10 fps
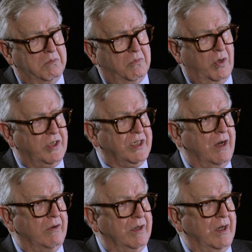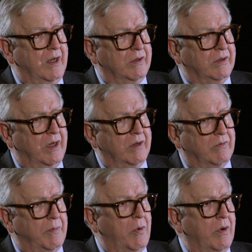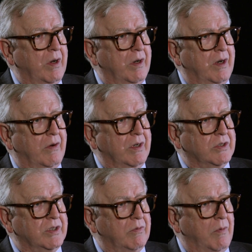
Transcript: reach out and report on areas and